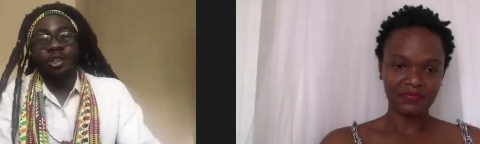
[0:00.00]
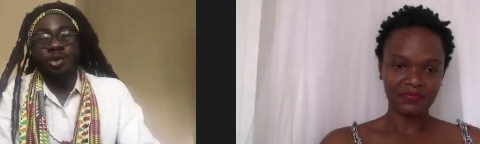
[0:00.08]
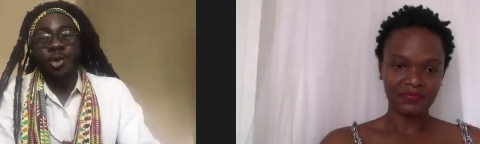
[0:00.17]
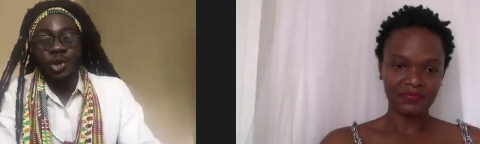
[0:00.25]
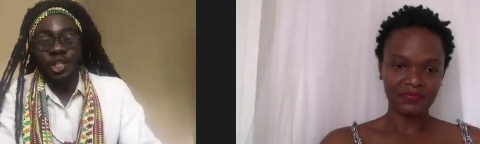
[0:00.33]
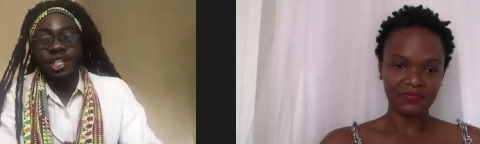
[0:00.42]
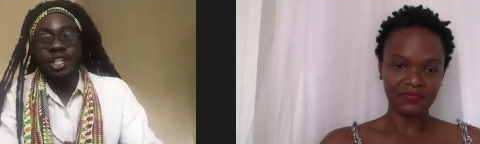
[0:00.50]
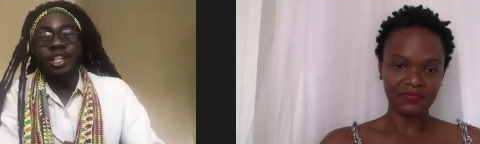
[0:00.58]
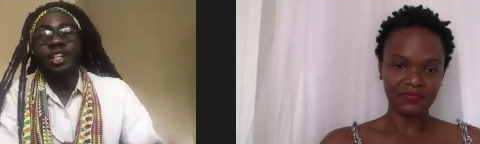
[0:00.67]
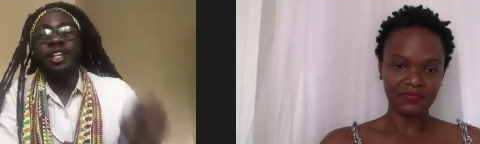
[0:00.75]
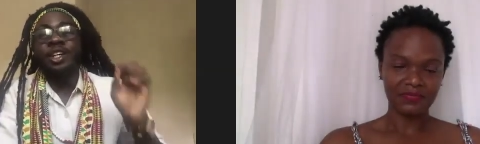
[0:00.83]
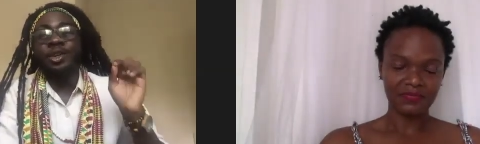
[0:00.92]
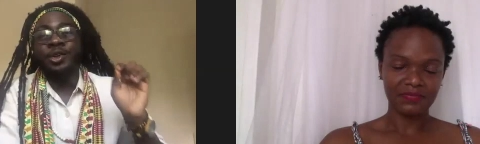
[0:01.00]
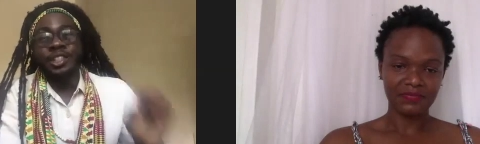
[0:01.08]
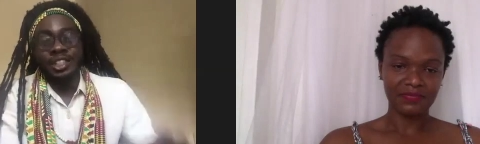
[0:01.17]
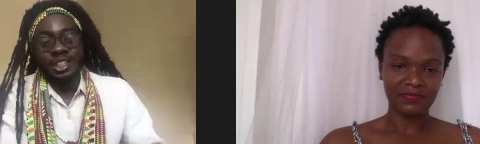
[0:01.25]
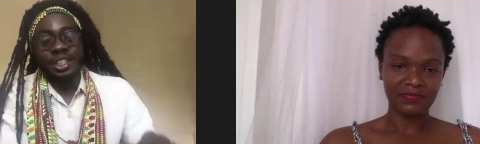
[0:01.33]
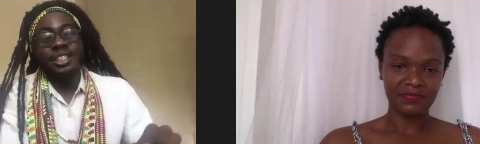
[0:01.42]
Speaker 1: Rooted
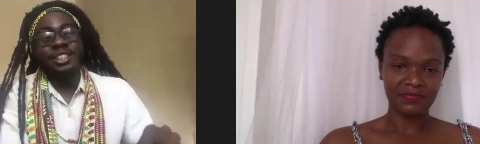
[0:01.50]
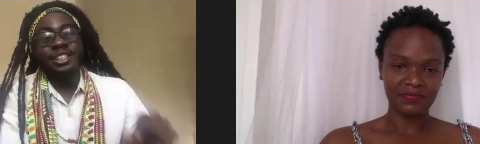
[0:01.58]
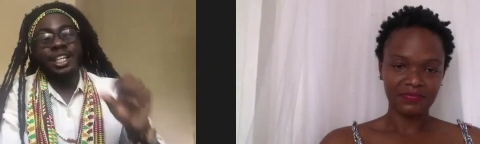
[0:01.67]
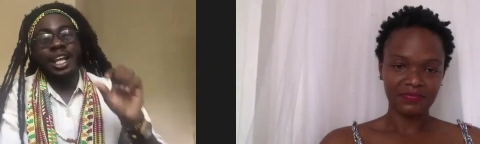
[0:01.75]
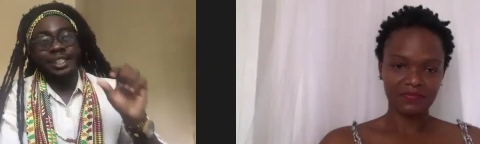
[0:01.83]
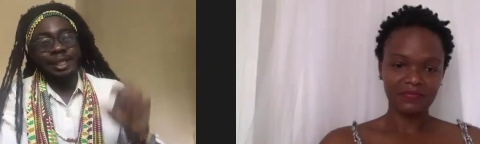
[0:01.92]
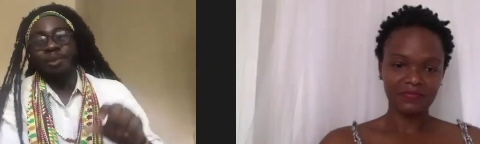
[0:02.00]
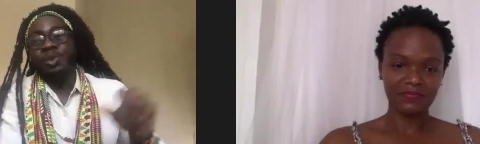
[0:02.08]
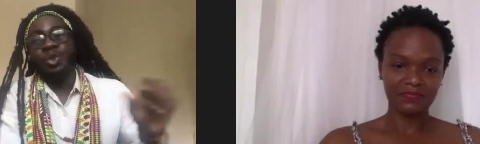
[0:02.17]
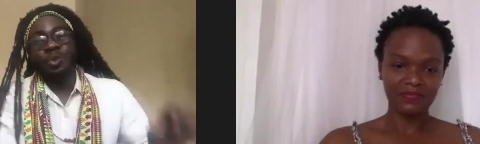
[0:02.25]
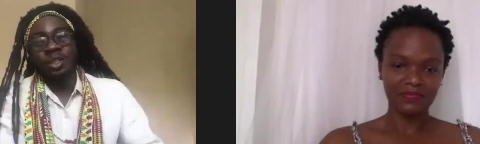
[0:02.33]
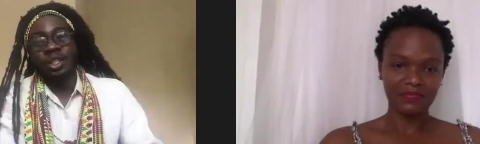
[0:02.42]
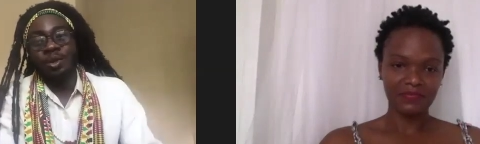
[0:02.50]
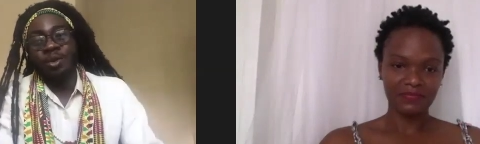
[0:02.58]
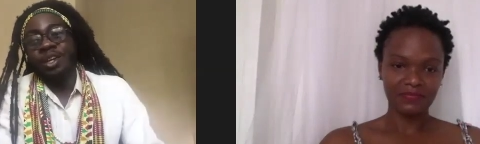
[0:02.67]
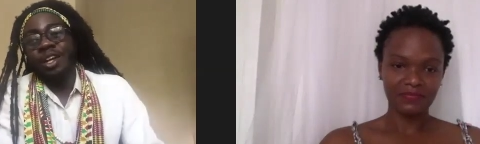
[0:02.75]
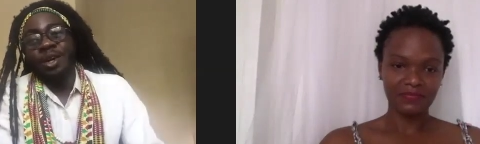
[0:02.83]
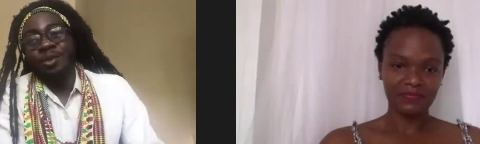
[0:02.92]
Reasonings. The last episode we did,
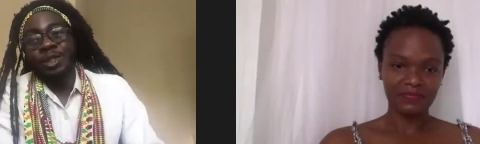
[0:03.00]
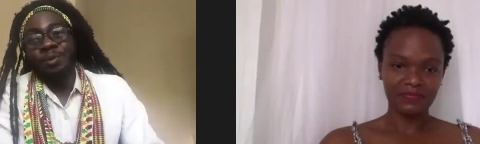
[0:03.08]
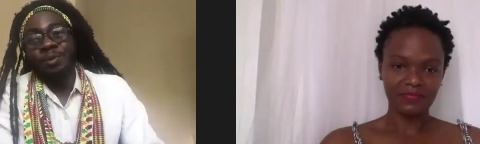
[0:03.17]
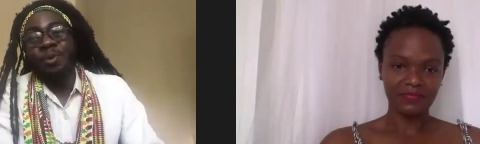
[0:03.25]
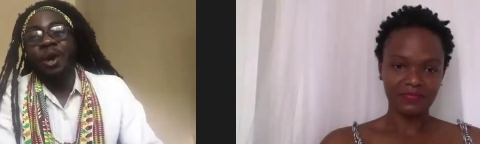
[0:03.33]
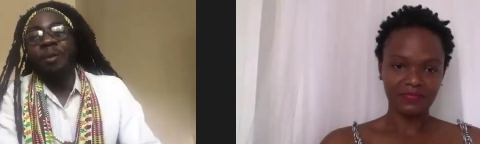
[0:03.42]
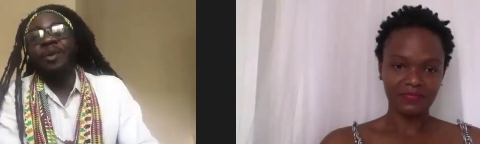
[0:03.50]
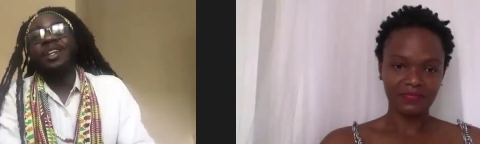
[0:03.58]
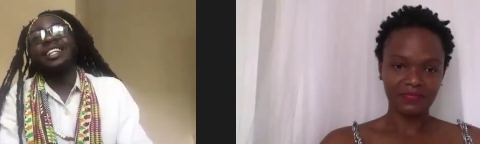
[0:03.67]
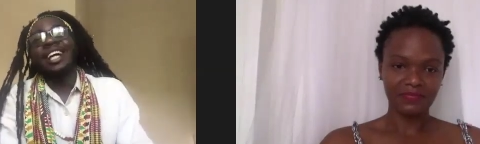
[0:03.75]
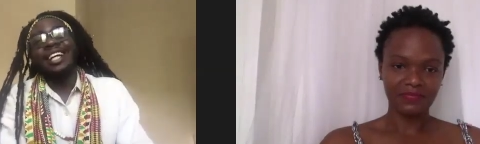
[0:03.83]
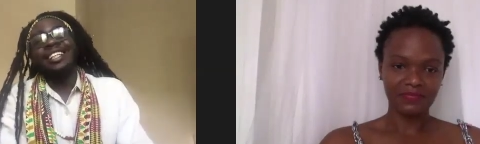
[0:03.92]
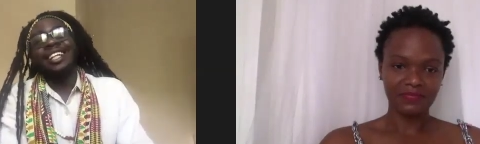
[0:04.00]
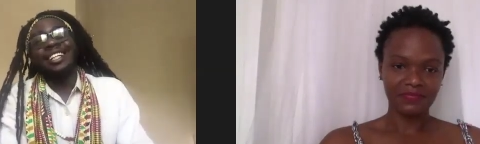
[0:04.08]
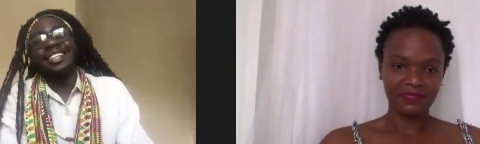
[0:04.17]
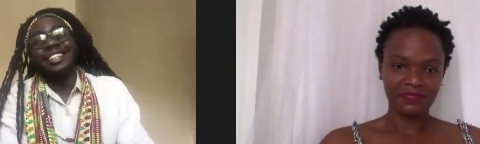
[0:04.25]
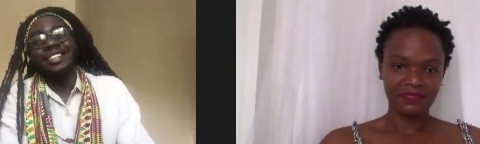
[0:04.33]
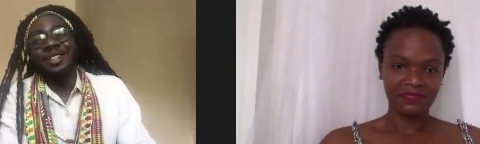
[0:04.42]
we spoke about that, and
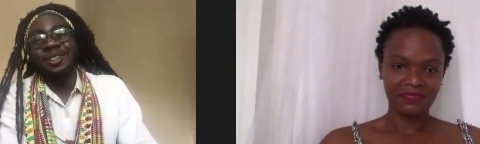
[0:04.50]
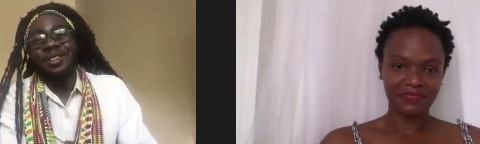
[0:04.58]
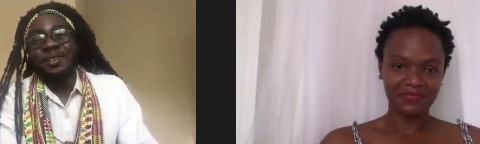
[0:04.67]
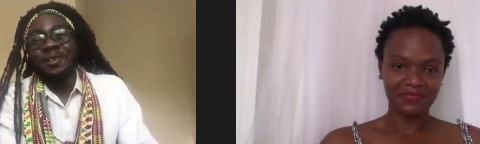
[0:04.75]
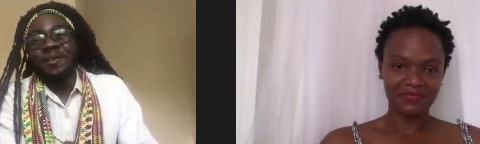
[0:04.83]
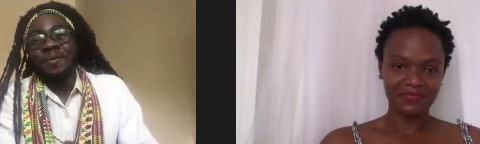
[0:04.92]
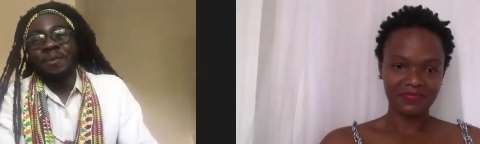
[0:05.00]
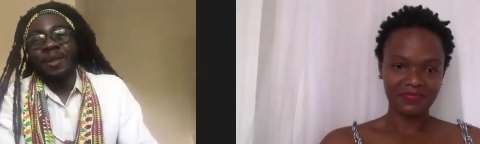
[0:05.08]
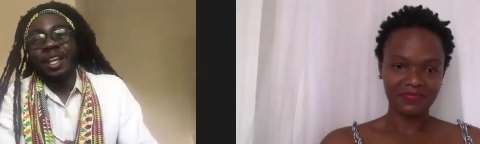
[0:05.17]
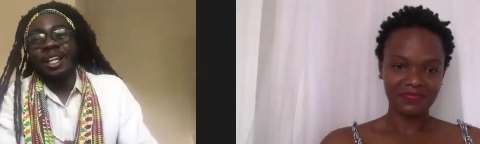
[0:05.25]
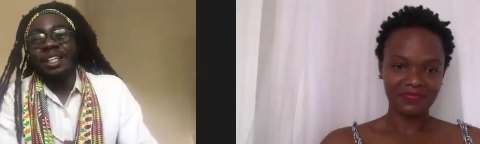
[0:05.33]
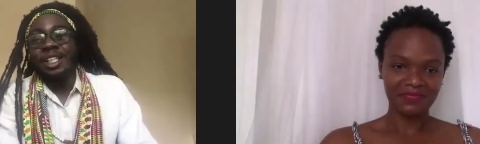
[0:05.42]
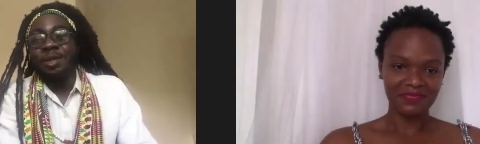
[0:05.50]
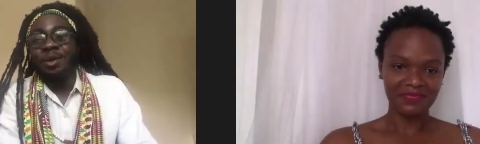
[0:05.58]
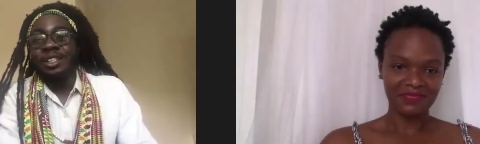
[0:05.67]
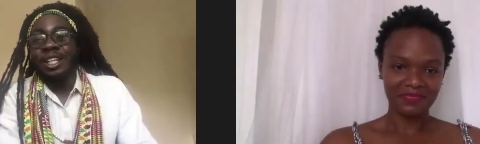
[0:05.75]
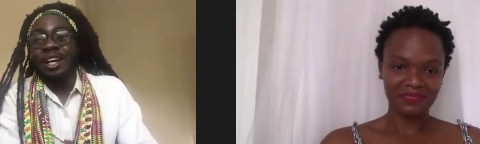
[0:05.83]
you know, mm-hmm. let's do us